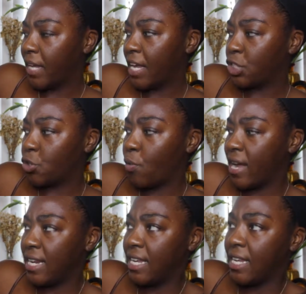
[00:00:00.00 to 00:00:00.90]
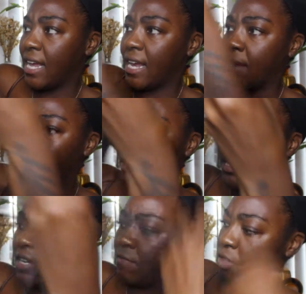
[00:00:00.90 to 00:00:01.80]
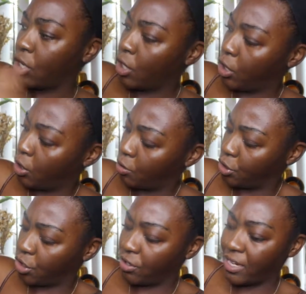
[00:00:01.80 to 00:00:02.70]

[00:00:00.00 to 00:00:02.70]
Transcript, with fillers: a 20, and I believe the closure